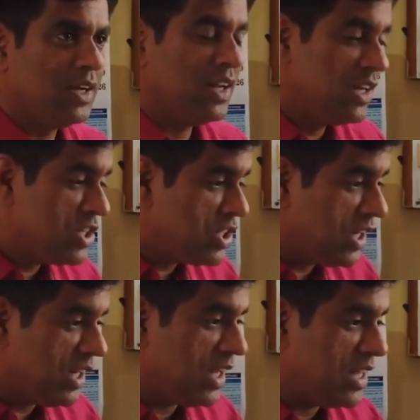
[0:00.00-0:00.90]
And
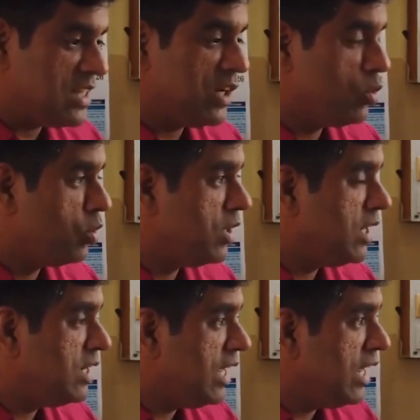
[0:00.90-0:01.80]
initially, as I told,
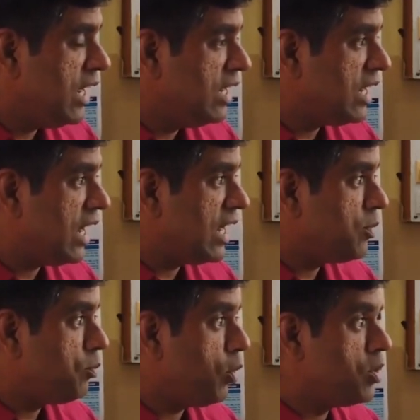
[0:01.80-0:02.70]
that they
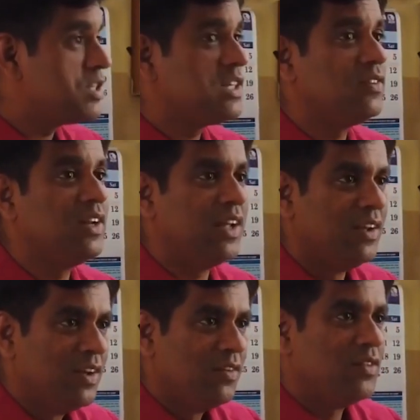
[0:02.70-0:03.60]
interact
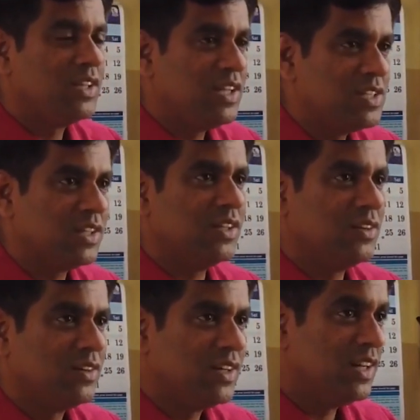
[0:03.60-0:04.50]
positively with each
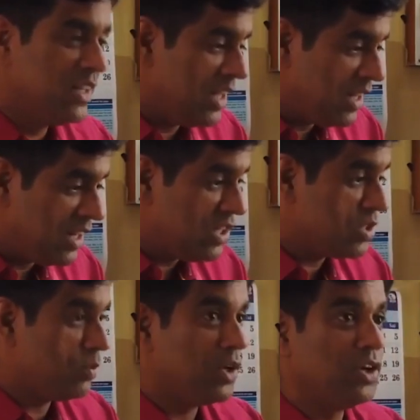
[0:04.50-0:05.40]
other till they
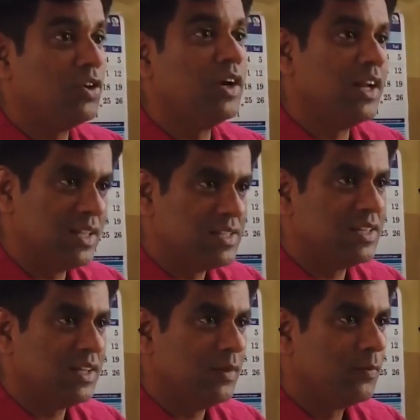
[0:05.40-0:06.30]
reach a particular
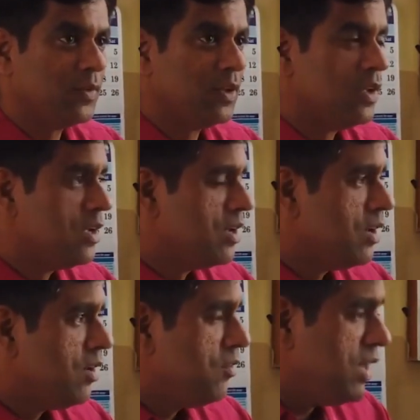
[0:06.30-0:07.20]
density.
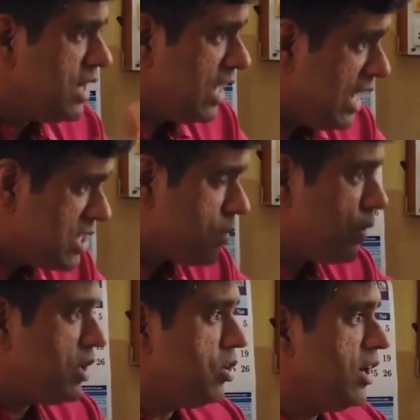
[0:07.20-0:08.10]
When they reach
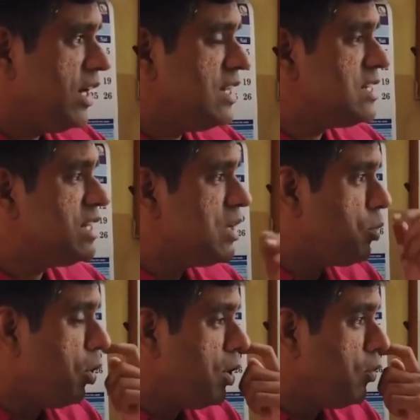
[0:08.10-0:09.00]
a particular
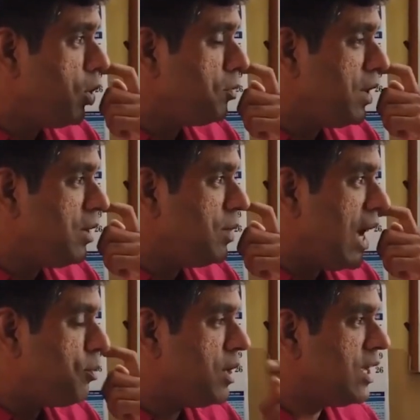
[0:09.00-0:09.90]
density, probably what might
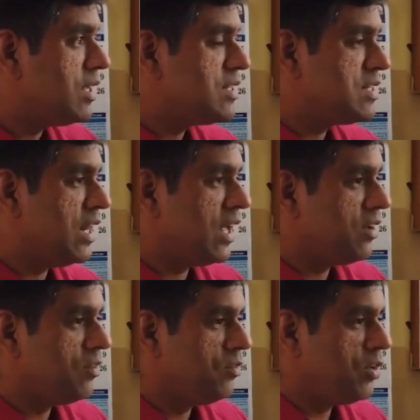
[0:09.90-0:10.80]
be happening is,
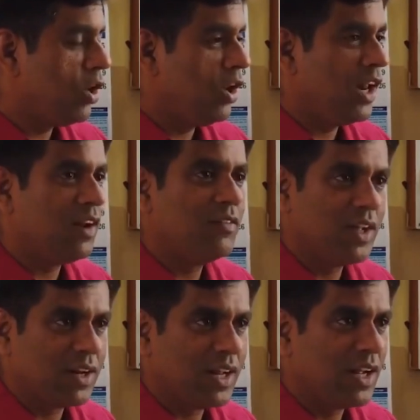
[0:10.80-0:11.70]
like we all are
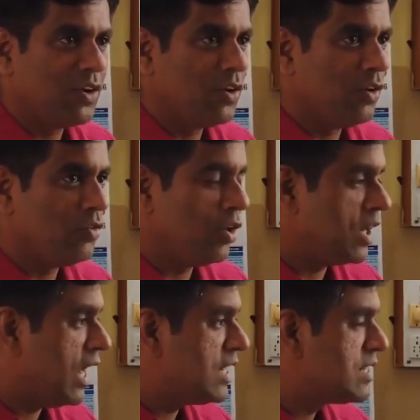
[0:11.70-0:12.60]
aware, like of
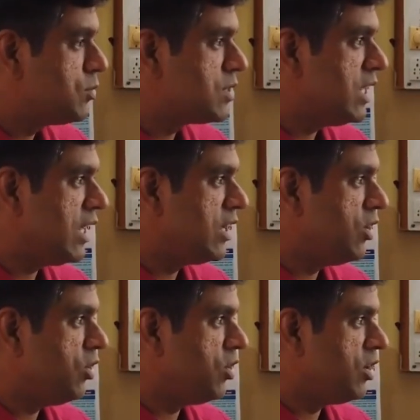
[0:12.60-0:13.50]
organisms
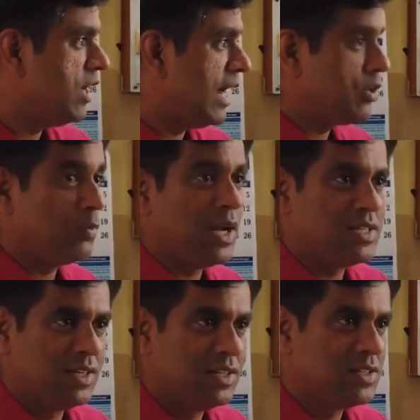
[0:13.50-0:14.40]
like your
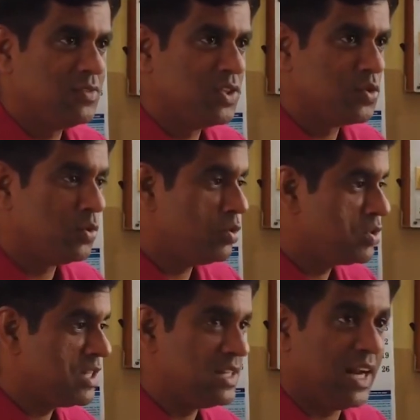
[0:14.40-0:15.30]
lactobacillus, which
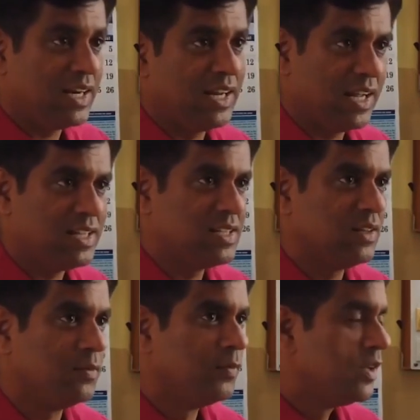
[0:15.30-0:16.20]
produces lactic
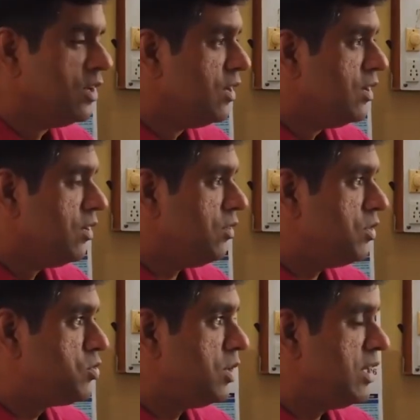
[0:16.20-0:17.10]
acid,
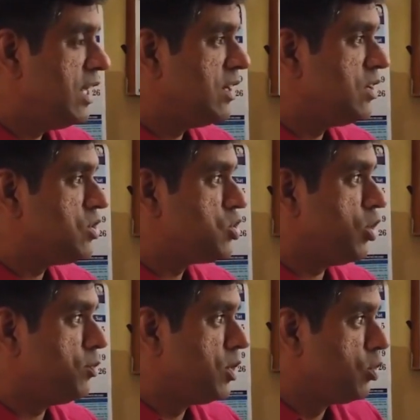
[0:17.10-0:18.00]
which will then
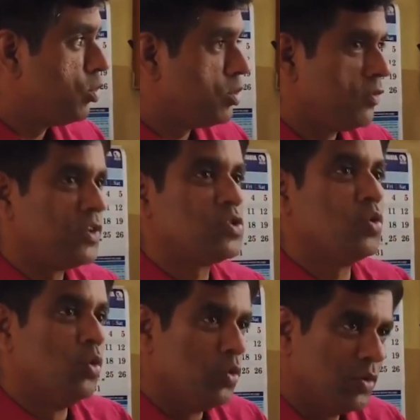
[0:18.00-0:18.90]
stop the growth of
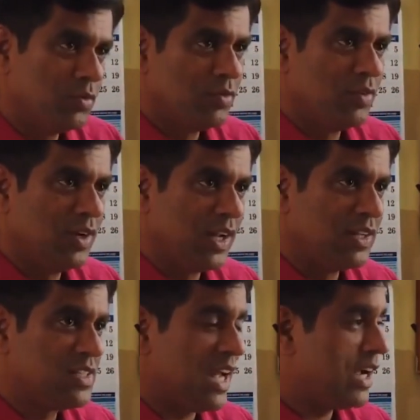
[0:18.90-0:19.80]
its own,
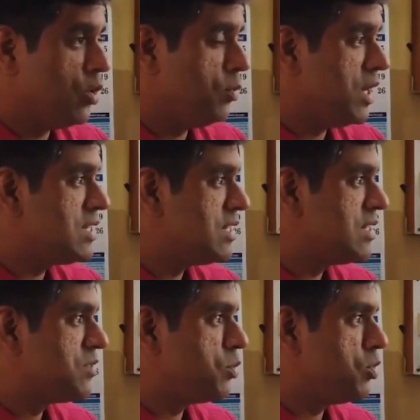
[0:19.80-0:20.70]
like
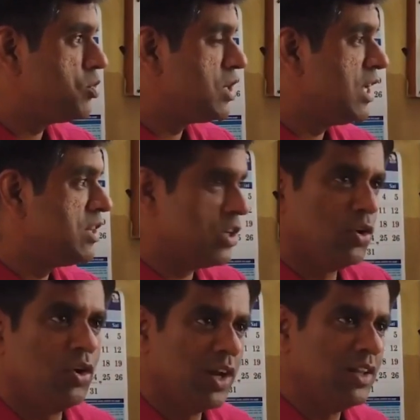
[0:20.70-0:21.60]
saccharomyces producing
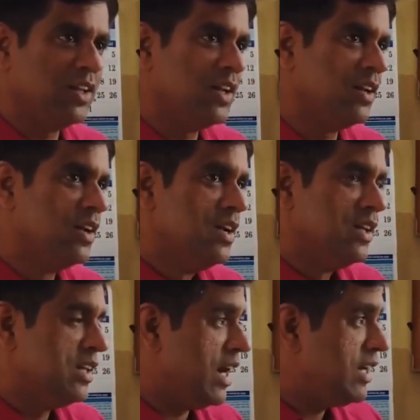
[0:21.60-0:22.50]
ethanol, and then
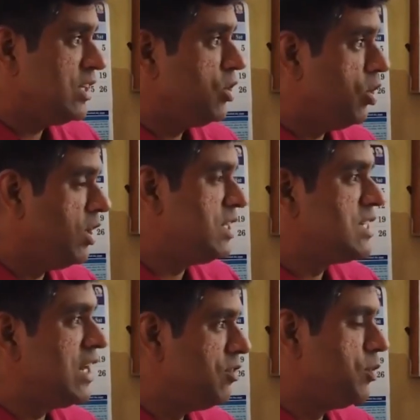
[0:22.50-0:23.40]
that ethanol
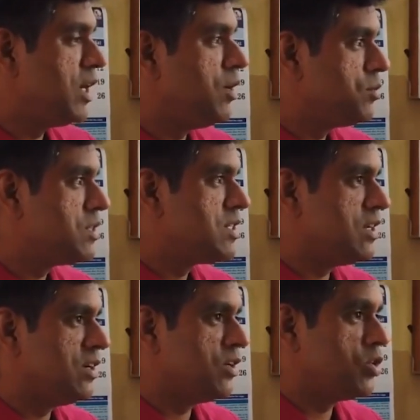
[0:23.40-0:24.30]
itself
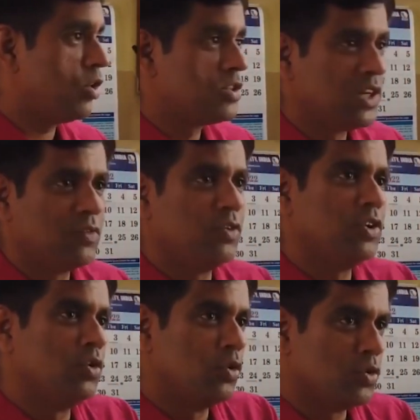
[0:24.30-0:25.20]
becomes toxic
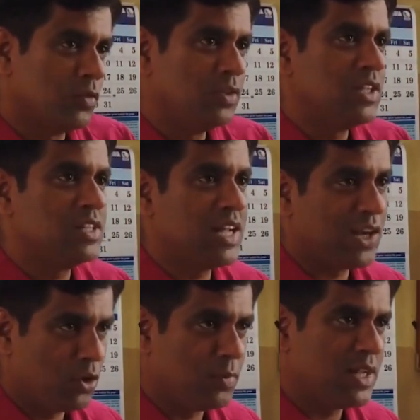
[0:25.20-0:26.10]
for the growth of the
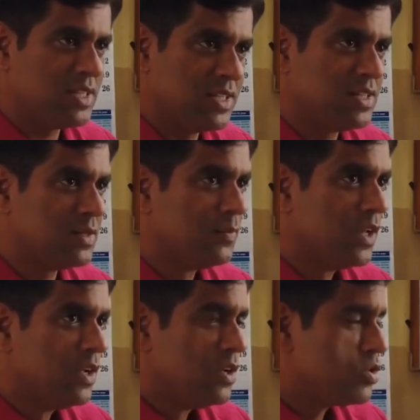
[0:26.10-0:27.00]
saccharomyces.
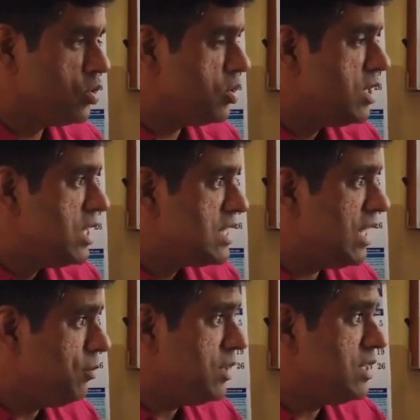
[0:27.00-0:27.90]
So
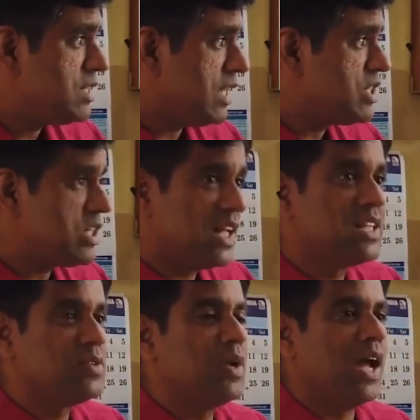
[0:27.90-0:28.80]
some such
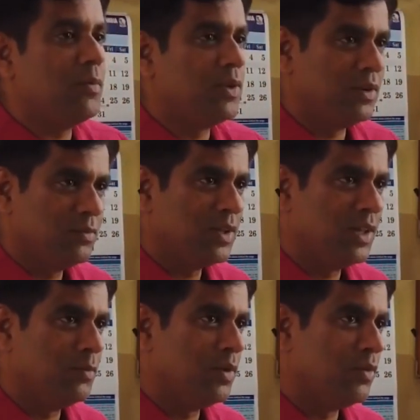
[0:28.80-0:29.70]
things may happen,
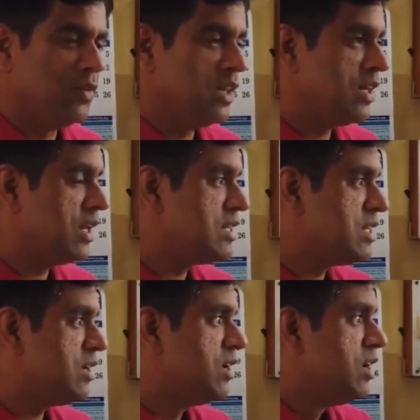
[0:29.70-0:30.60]
when there
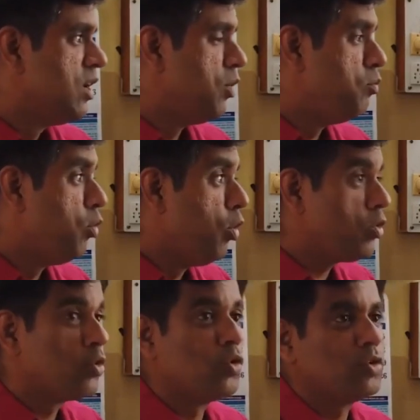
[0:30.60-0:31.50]
is a
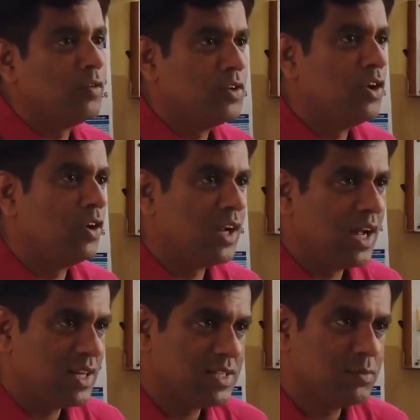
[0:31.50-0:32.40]
more growth of the
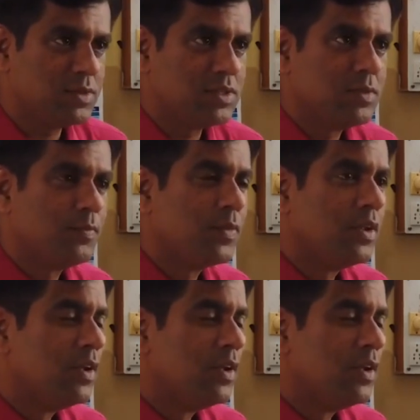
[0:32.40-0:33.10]
organisms.